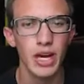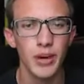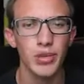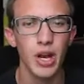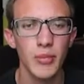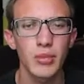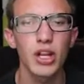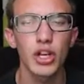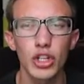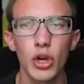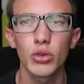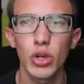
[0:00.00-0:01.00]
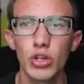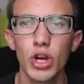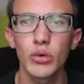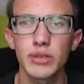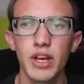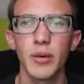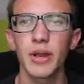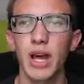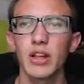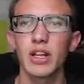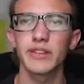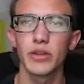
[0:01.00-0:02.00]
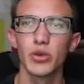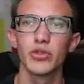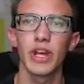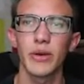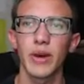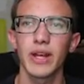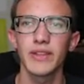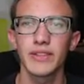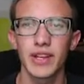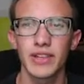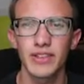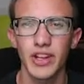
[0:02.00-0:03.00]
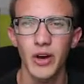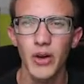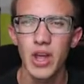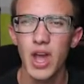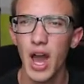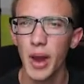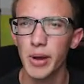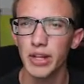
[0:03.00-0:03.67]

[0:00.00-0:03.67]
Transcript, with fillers: bit, I'll probably be like, yo, it's coming out like Tuesday, Wednesday, so I